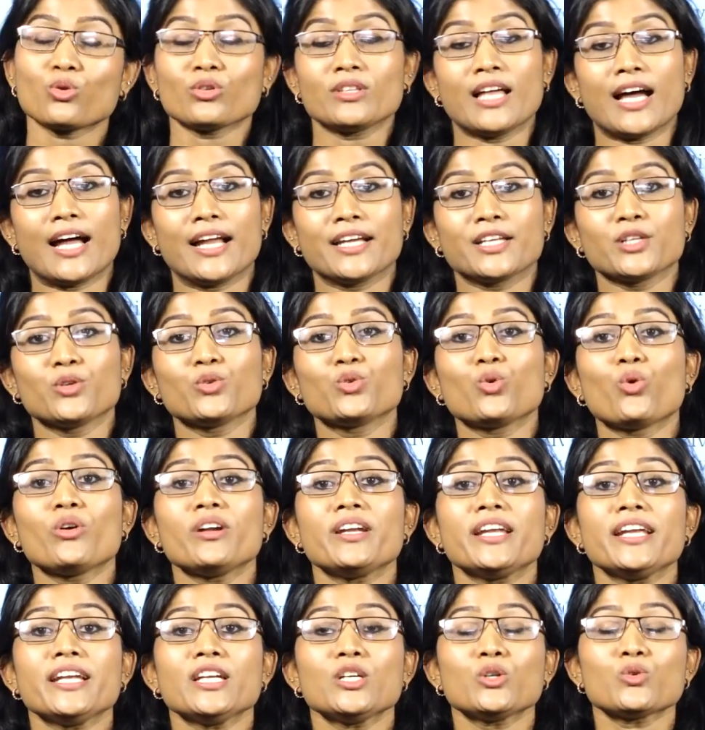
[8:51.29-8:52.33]
that you don't
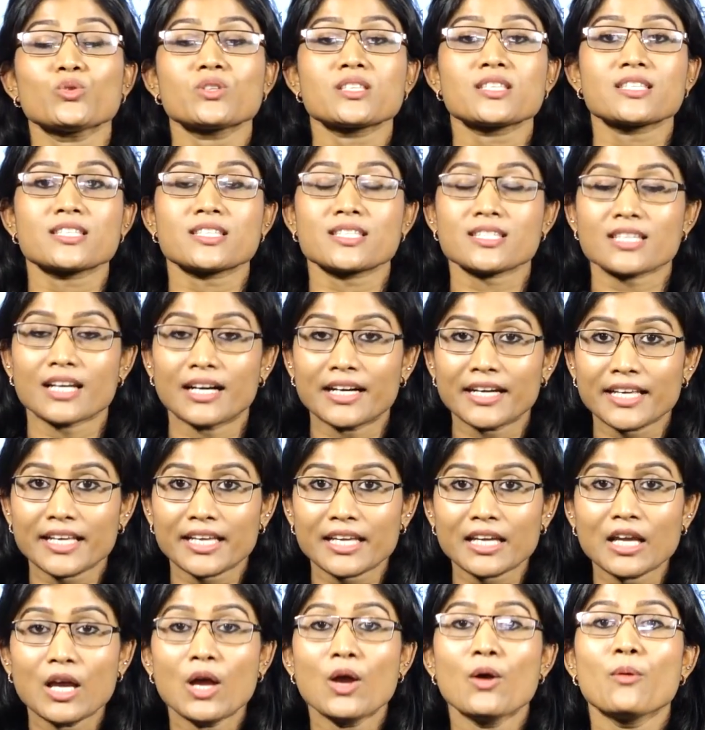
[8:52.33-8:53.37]
need to
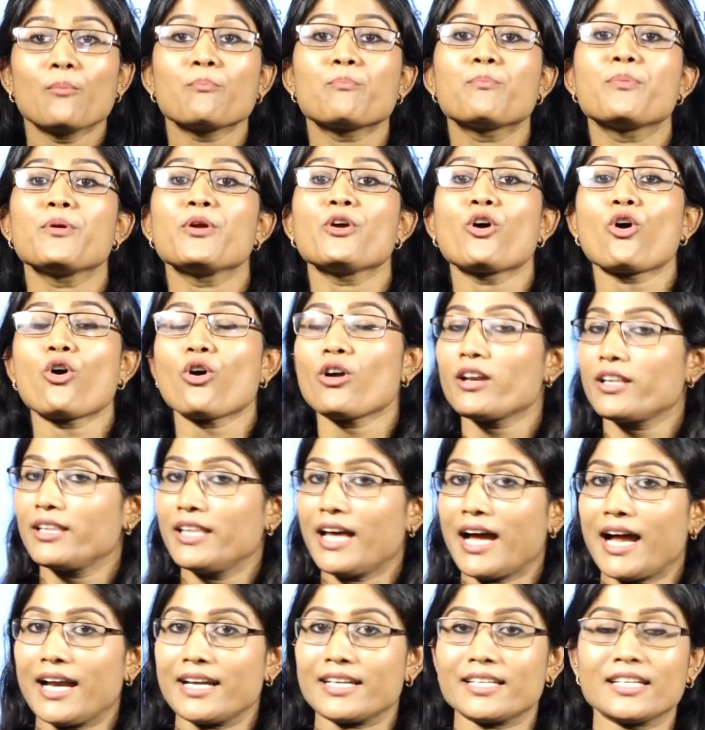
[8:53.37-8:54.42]
study beyond
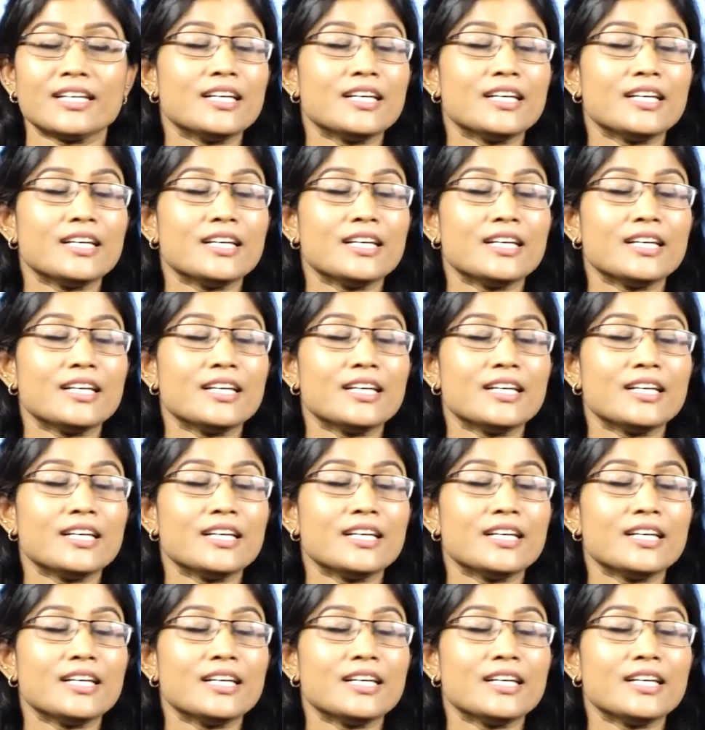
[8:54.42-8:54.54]
that,